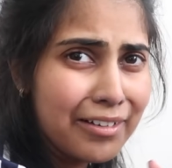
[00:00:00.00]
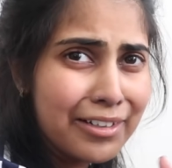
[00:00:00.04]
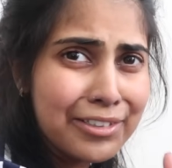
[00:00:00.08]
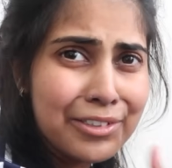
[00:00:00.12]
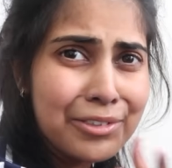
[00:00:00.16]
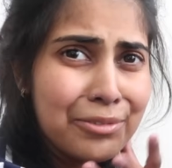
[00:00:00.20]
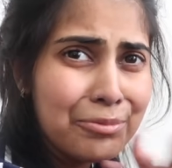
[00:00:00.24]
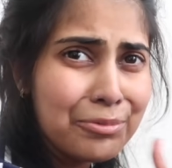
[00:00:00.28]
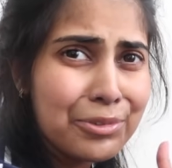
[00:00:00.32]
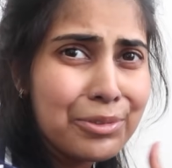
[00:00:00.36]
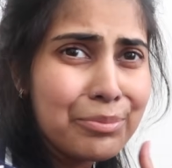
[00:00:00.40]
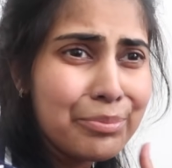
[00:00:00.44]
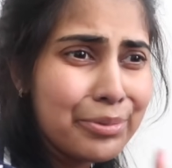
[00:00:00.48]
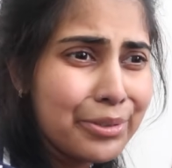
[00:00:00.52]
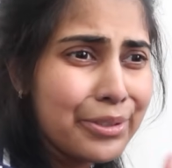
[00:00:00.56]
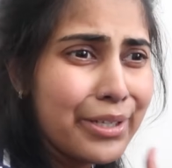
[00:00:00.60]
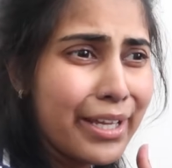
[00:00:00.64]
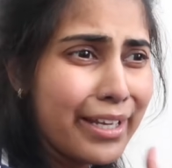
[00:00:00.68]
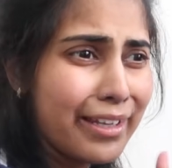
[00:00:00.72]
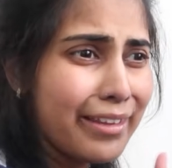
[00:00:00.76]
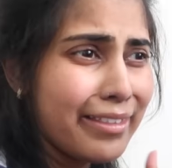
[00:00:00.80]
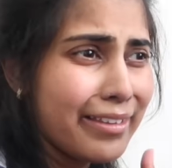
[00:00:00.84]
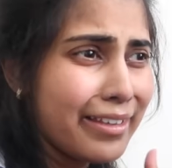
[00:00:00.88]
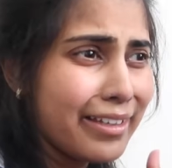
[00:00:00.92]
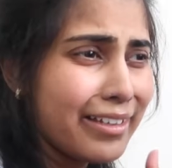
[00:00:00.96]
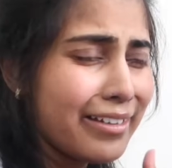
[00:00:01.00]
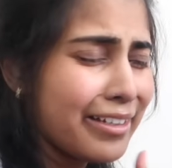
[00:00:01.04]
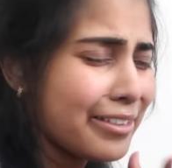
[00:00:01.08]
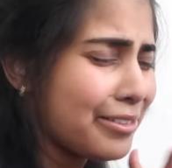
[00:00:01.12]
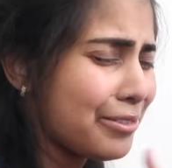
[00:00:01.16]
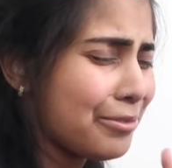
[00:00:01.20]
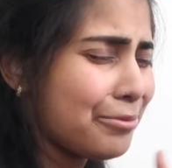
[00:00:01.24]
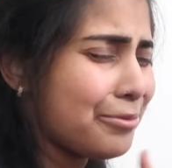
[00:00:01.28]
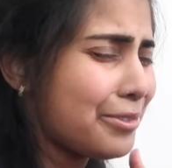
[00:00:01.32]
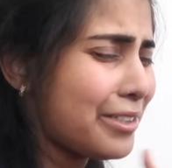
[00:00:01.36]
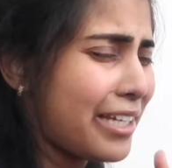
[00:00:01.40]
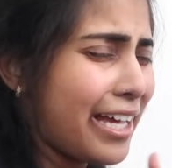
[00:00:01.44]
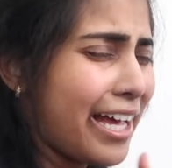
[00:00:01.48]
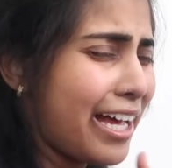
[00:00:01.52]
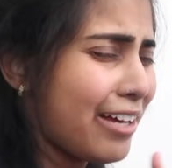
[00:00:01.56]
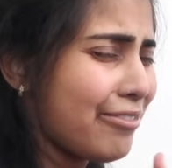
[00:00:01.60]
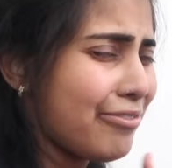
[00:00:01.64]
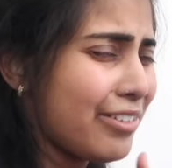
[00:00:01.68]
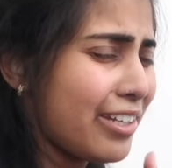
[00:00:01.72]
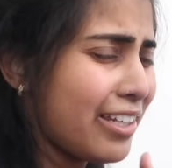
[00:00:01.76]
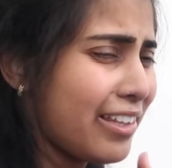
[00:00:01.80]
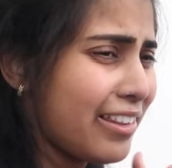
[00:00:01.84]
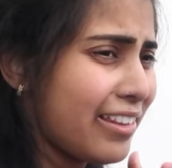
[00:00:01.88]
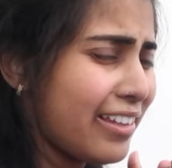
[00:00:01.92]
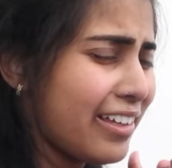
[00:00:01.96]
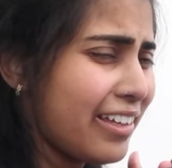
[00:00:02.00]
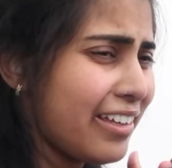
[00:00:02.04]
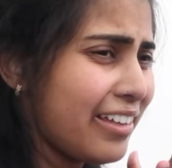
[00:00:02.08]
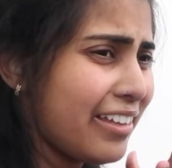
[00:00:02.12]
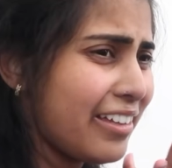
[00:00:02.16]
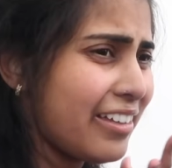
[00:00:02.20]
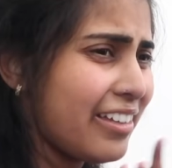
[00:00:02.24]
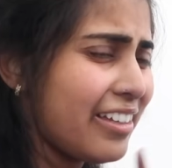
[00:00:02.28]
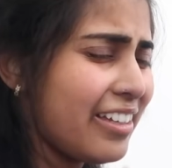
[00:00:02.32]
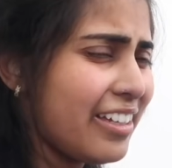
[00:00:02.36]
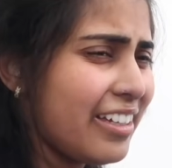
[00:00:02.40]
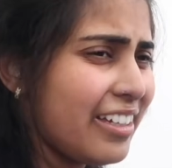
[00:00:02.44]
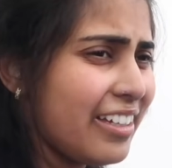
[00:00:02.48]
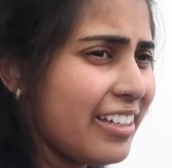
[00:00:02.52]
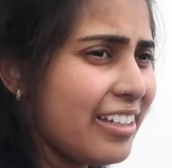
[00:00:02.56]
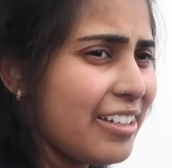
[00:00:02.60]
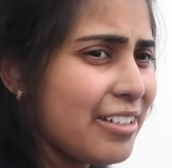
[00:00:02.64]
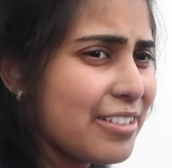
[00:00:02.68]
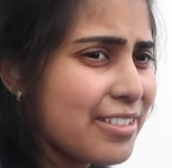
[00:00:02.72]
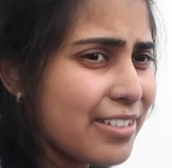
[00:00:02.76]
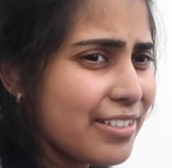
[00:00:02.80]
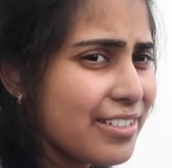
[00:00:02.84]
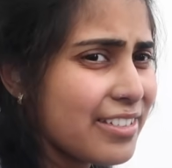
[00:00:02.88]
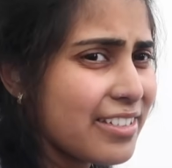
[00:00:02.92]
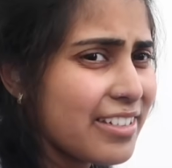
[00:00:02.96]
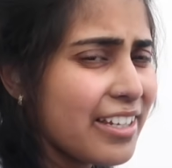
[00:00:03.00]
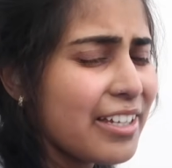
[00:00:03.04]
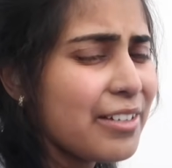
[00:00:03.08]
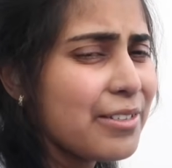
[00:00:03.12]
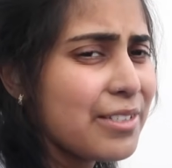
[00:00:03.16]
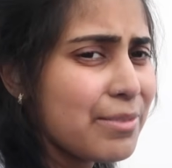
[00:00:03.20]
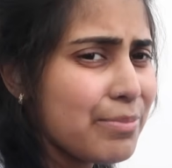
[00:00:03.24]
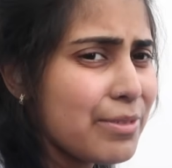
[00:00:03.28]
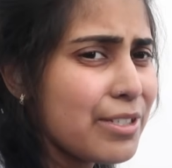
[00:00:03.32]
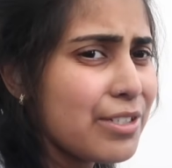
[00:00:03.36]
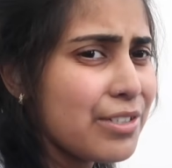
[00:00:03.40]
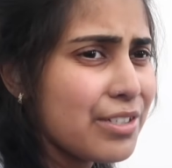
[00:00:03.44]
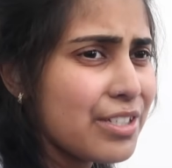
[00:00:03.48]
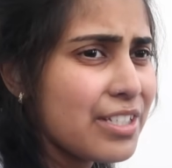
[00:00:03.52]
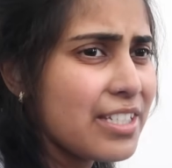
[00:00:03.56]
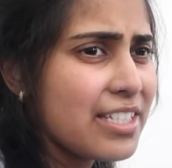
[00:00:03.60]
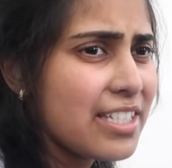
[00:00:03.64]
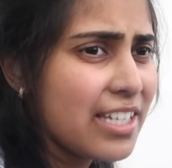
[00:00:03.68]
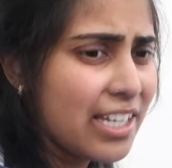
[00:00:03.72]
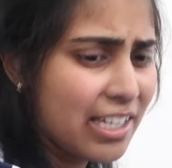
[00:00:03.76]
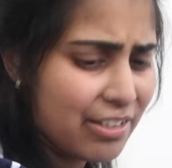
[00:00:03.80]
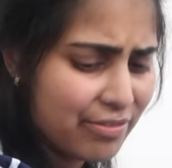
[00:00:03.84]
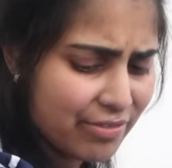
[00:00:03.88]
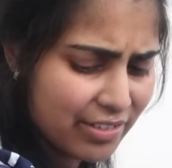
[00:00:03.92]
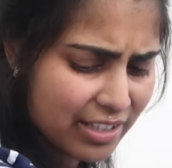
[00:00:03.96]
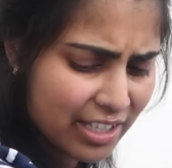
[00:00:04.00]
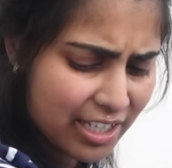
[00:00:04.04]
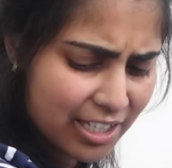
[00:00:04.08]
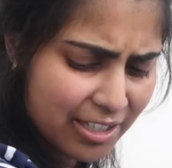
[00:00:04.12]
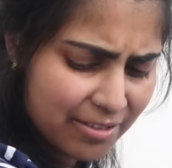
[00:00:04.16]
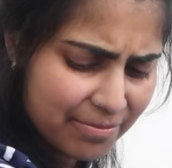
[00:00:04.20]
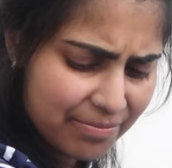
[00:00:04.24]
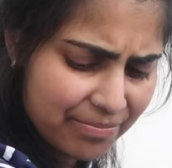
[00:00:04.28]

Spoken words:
I didn't want to put anything, like I didn't want to have anything. So today has been a good day for that.